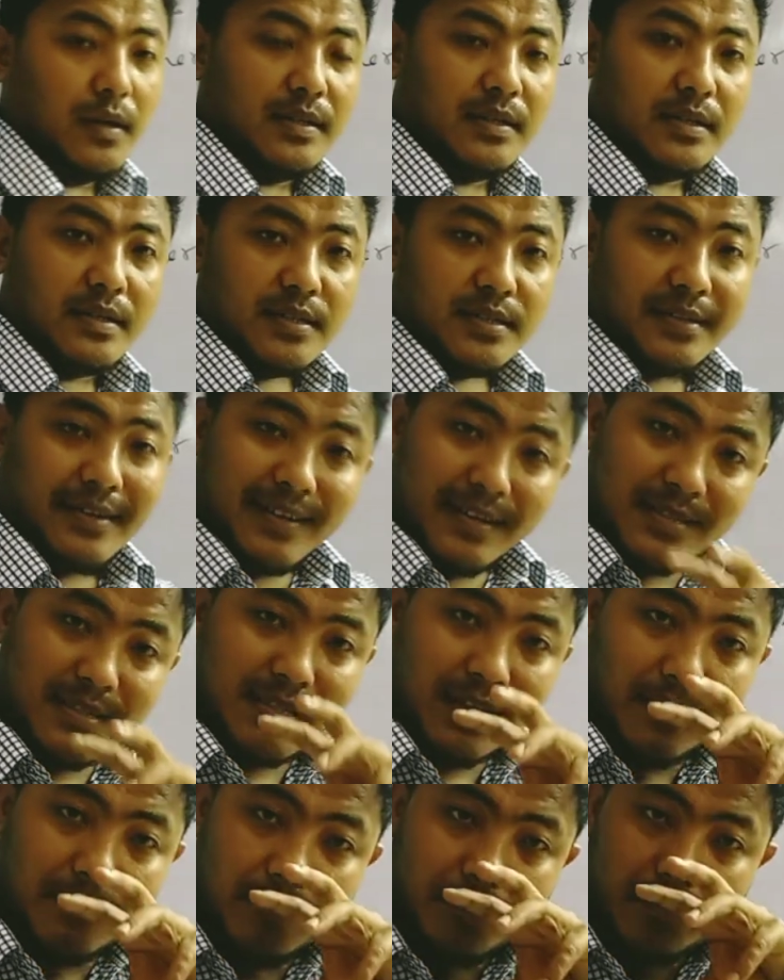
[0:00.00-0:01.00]
There are
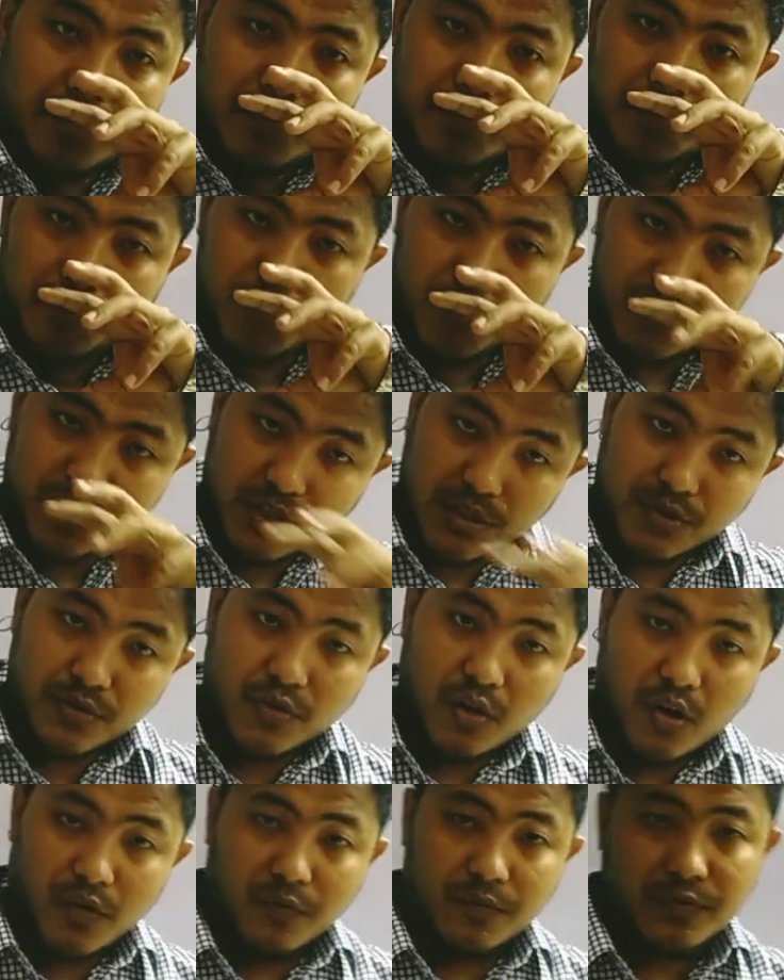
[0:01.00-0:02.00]
some process
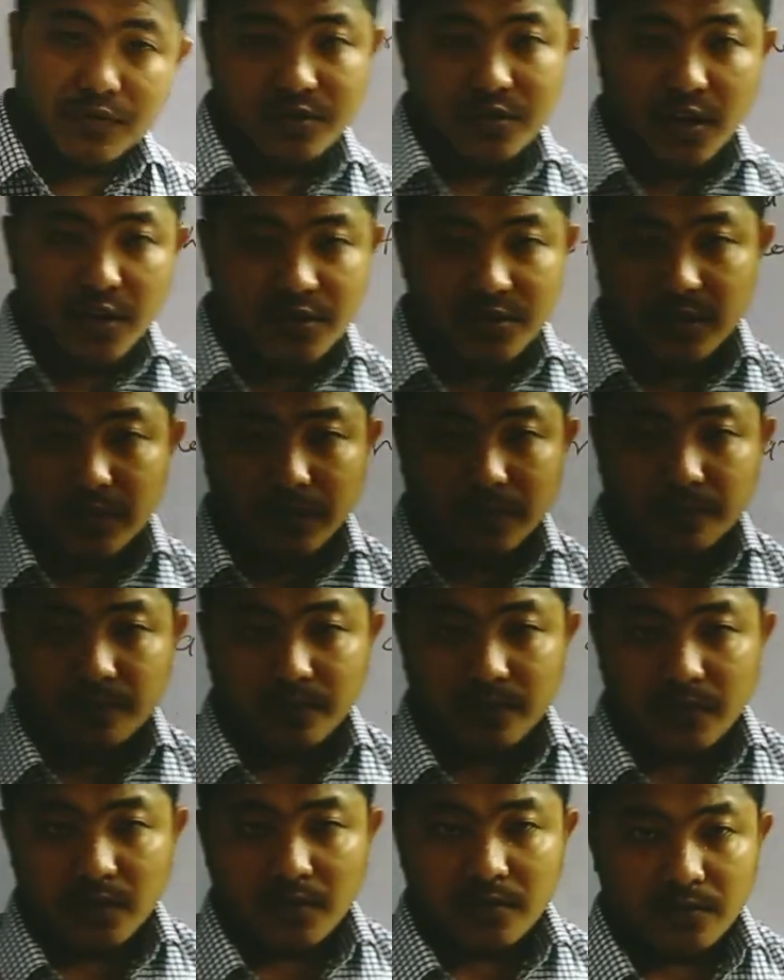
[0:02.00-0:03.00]
of charging.
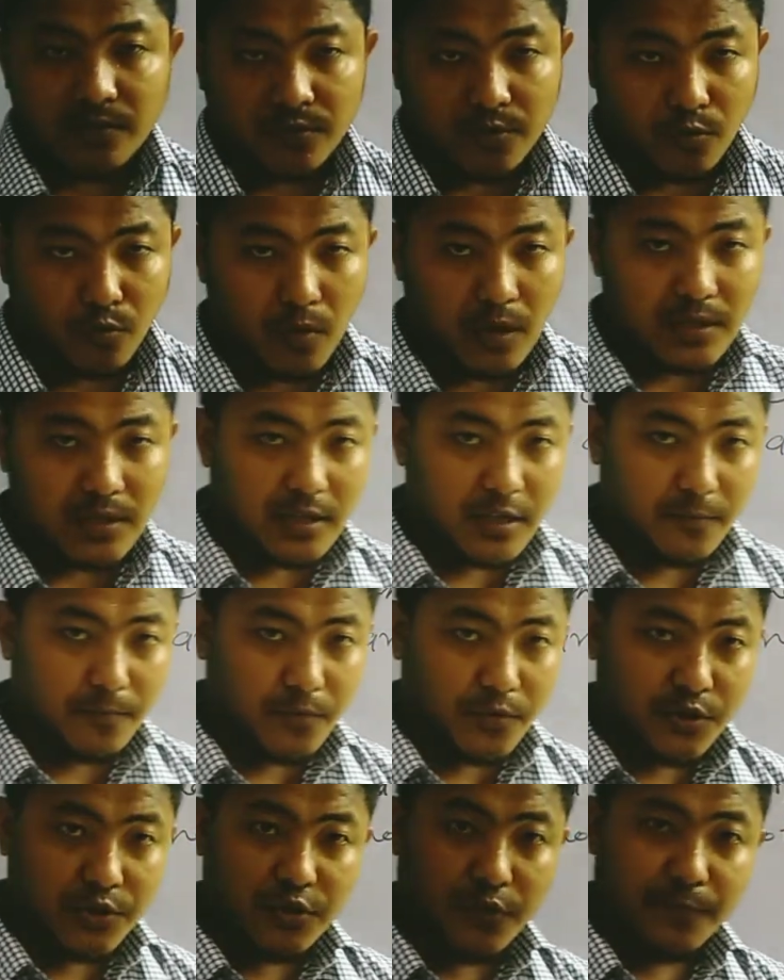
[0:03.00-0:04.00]
So what are the
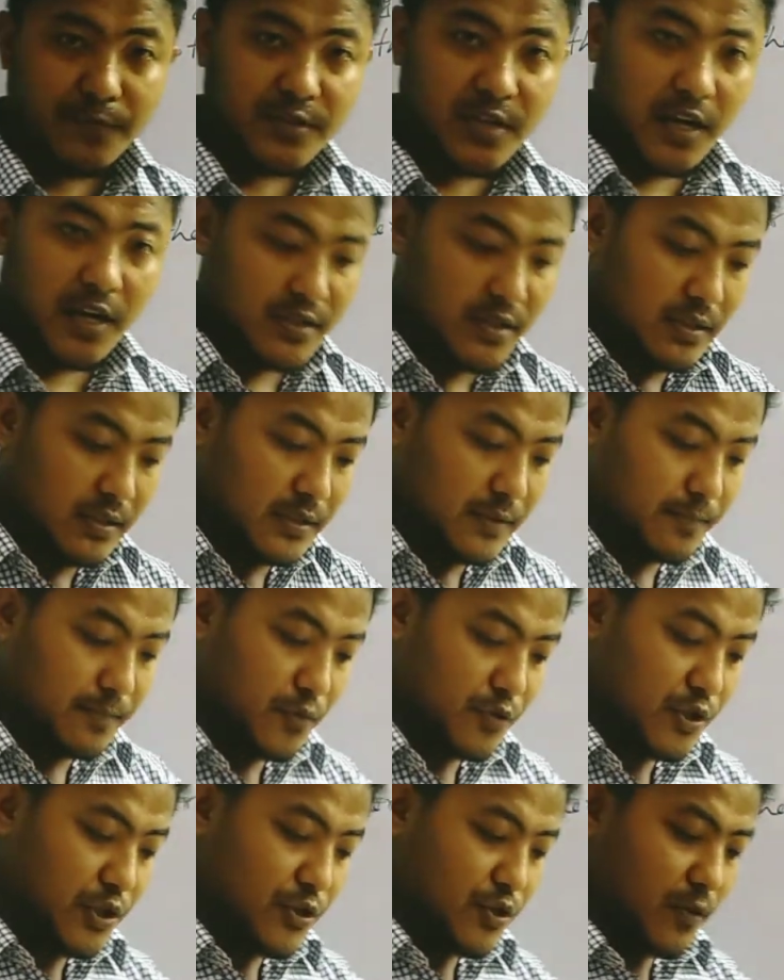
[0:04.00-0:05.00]
process of charging? The
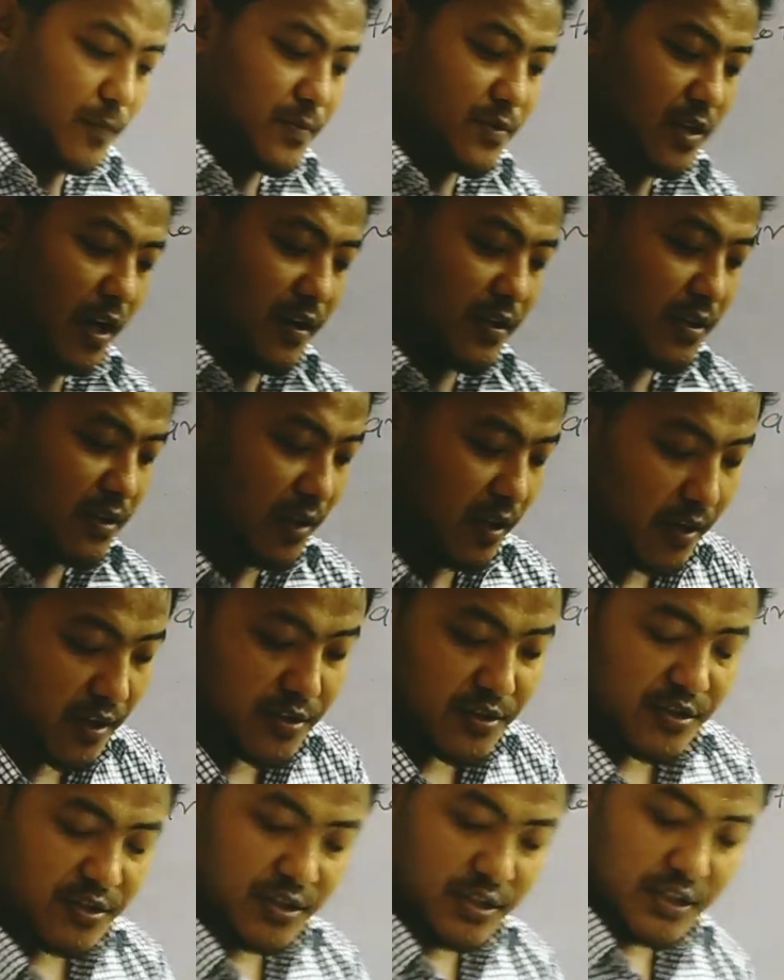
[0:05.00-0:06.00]
process of charging are
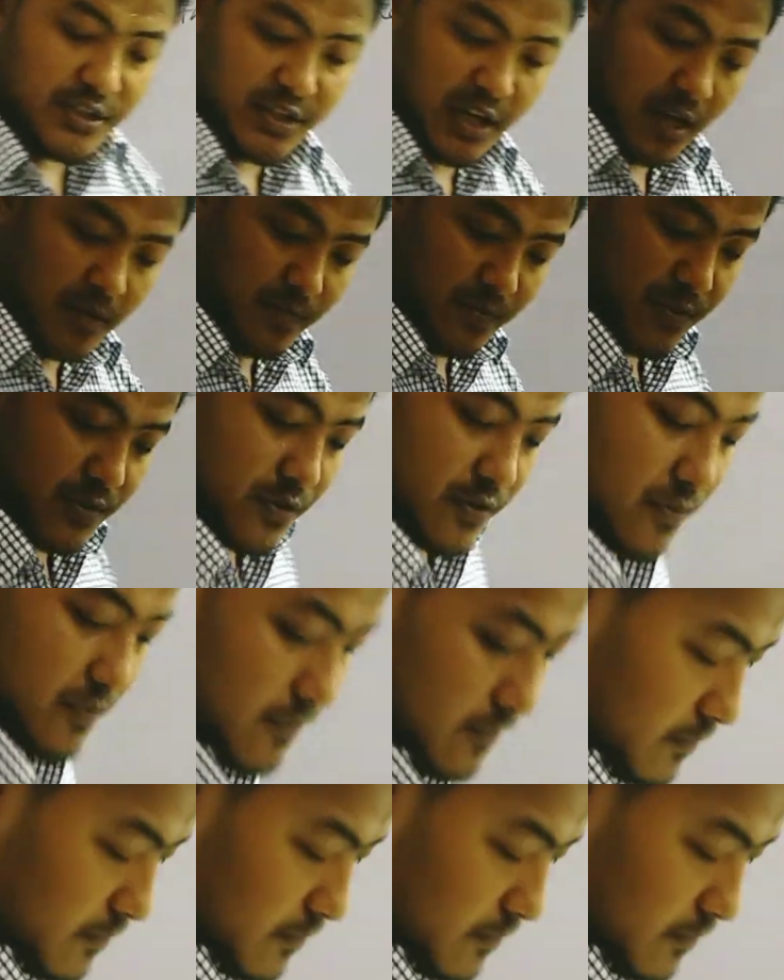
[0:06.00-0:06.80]
3 types.